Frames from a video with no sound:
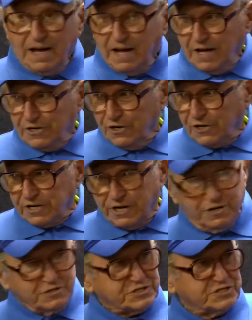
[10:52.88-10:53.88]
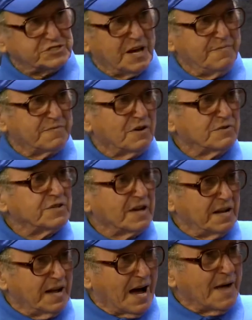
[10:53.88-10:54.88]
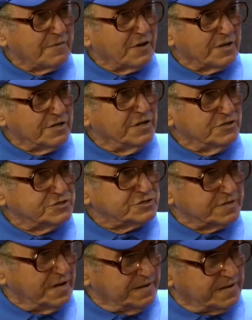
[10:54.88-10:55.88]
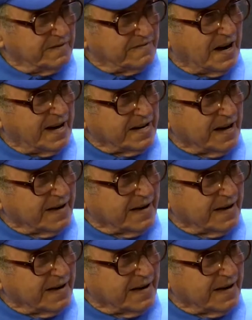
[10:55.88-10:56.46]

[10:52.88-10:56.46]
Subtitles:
You're going to use the same road that I'm going to use to ride on.